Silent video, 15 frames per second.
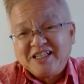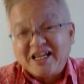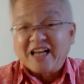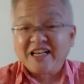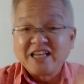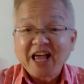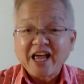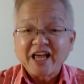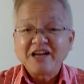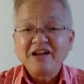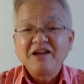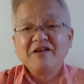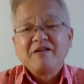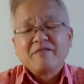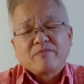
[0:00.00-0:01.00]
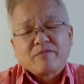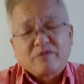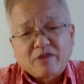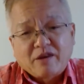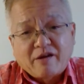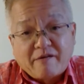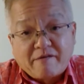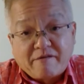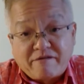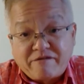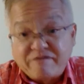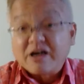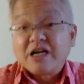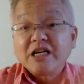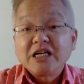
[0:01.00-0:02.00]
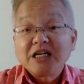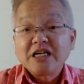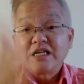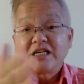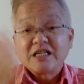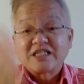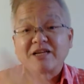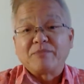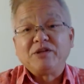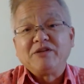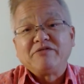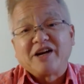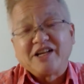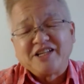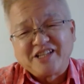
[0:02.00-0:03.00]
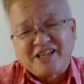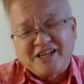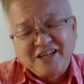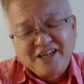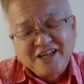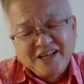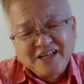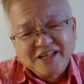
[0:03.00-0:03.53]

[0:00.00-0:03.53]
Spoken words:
And then, further subdividing,